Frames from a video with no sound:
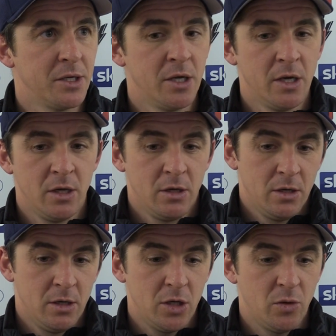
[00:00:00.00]
And
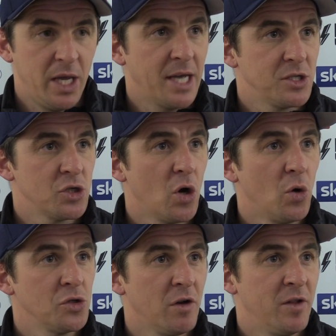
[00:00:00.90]
he gets his
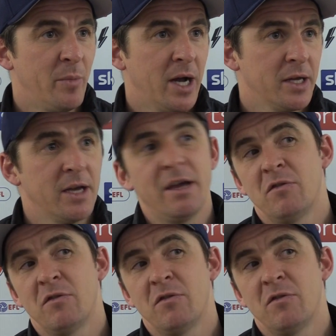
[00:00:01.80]
goals off the back of that.